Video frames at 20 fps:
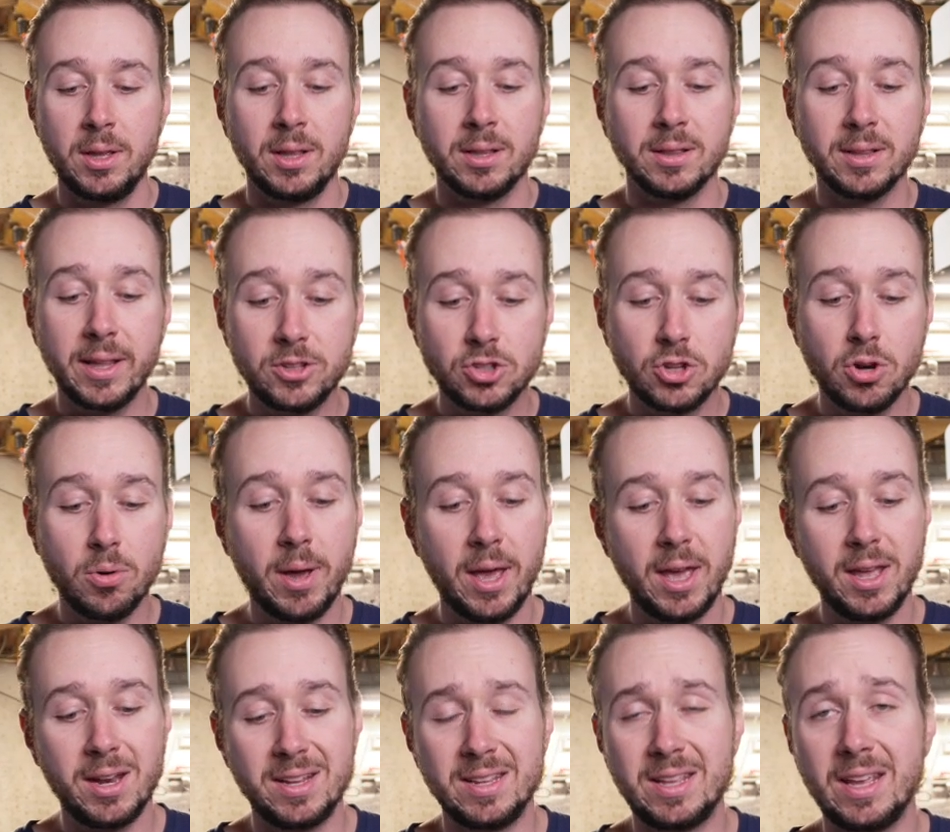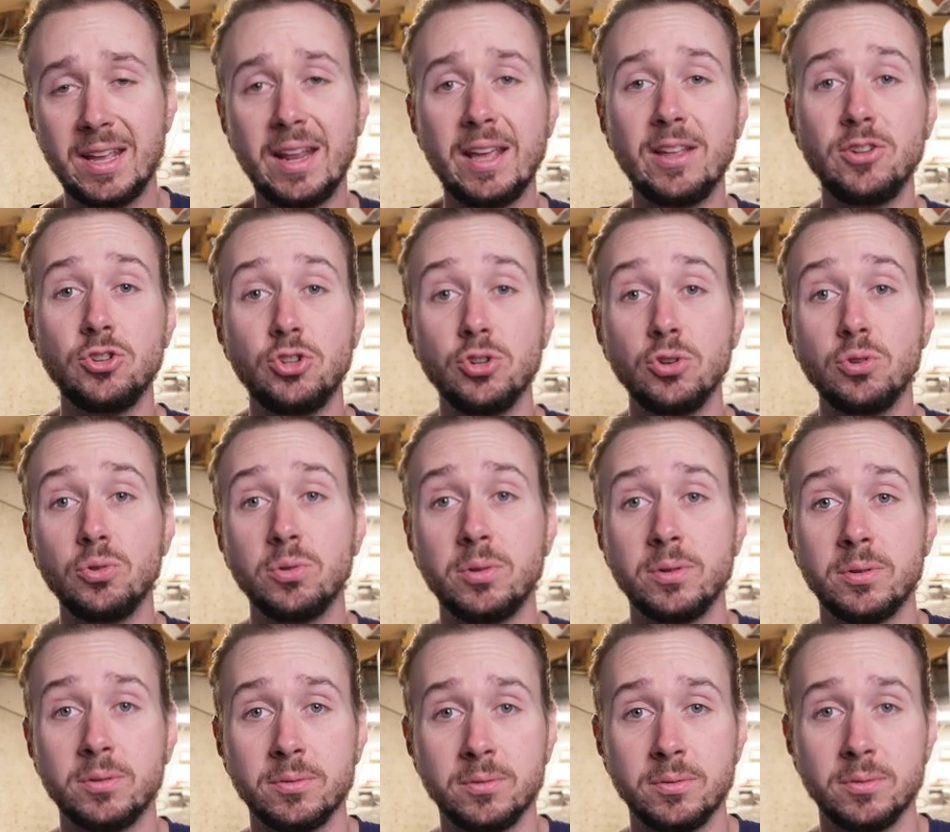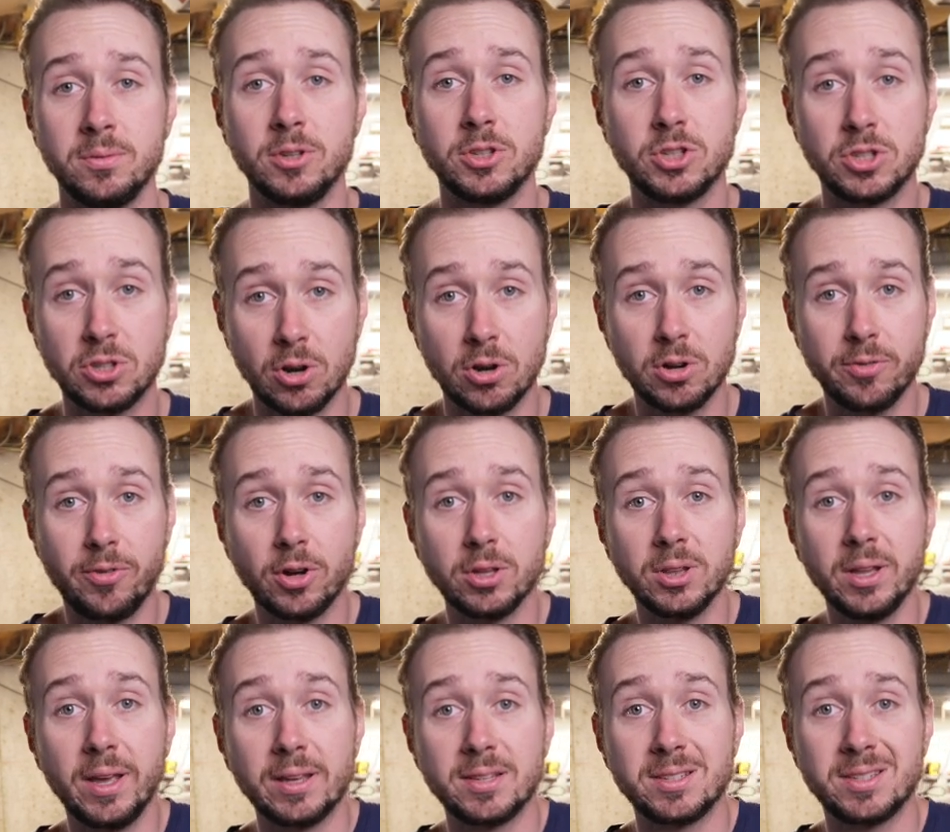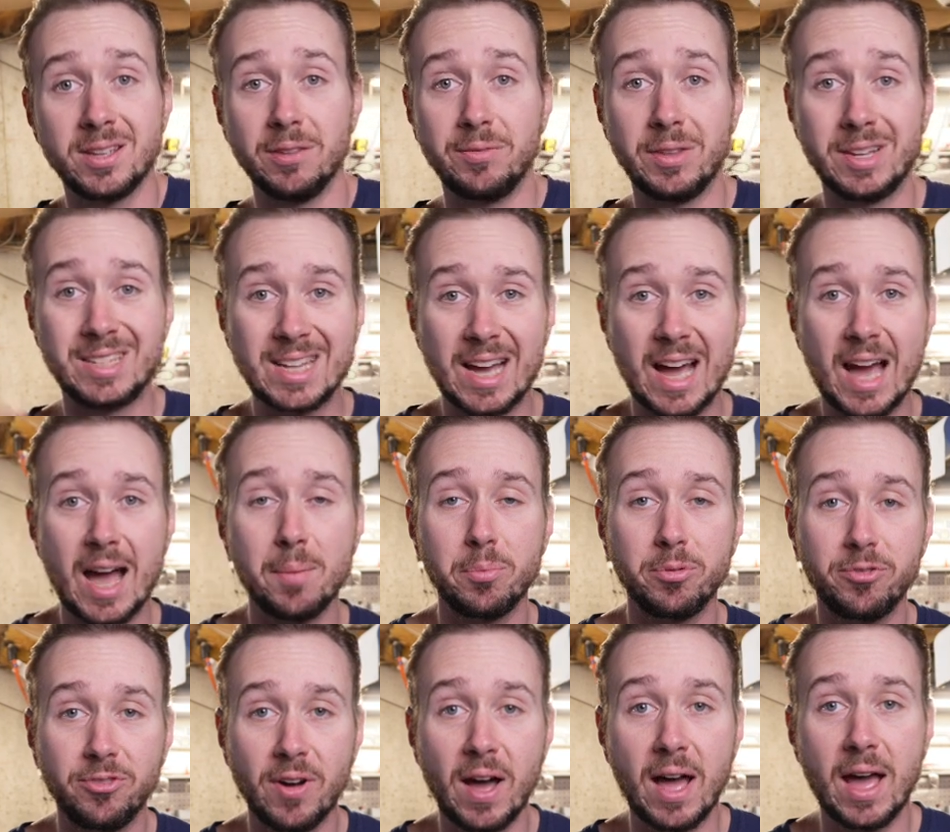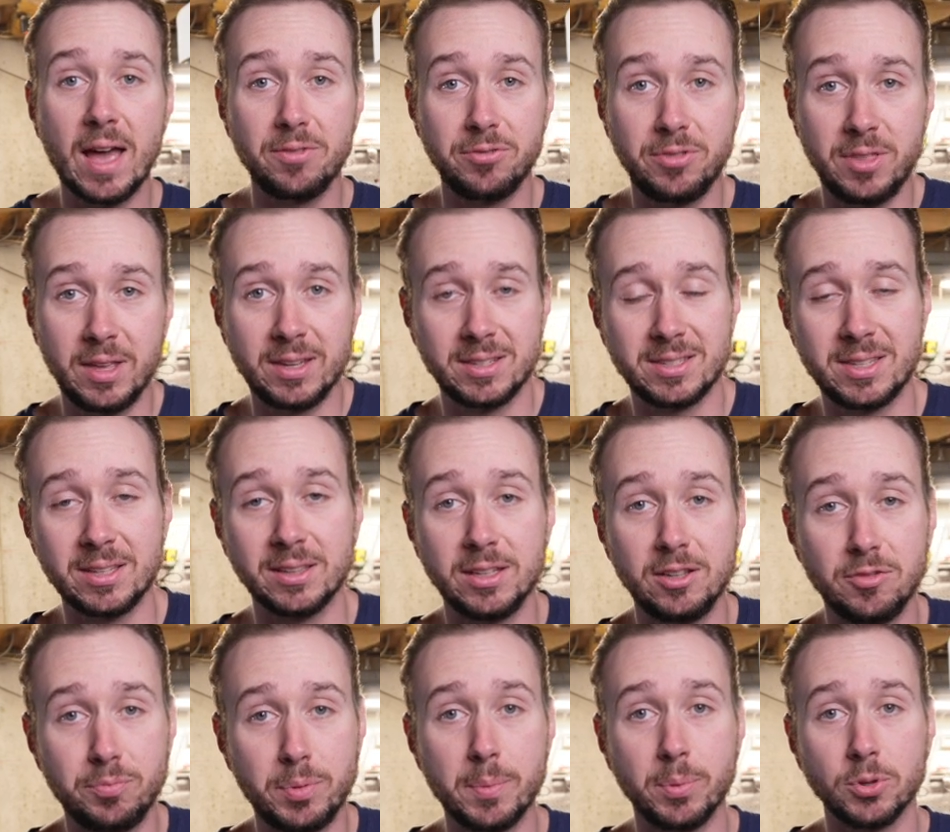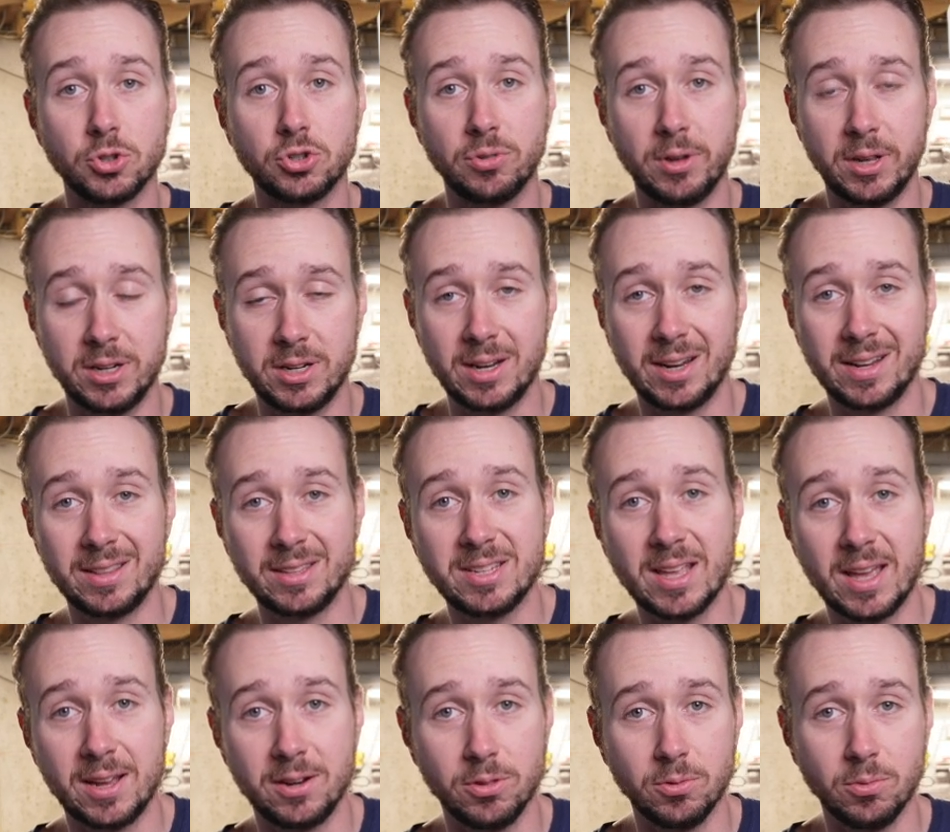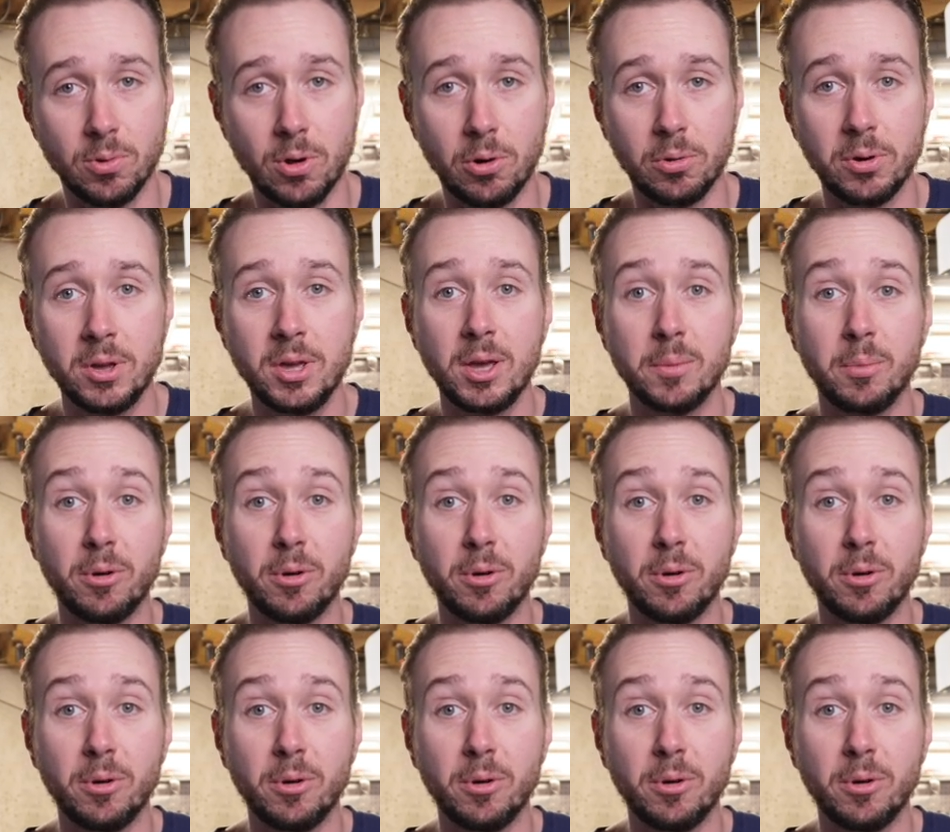Let's go ahead and get into the start of our list of the top five things that leave people stranded on the side of the road.